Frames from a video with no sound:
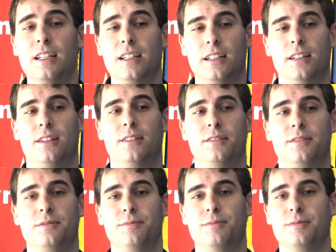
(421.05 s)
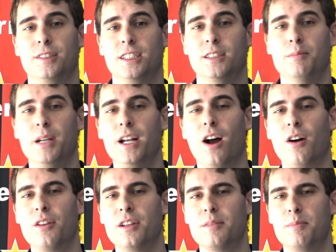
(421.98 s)
you know, you meet
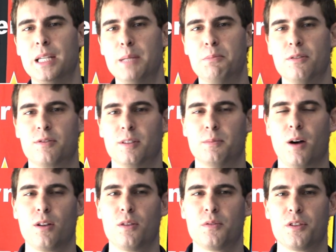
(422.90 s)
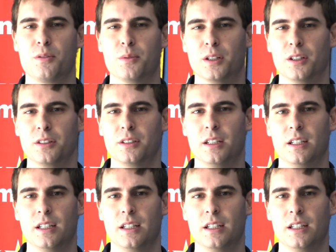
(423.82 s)
all these people from all over the world.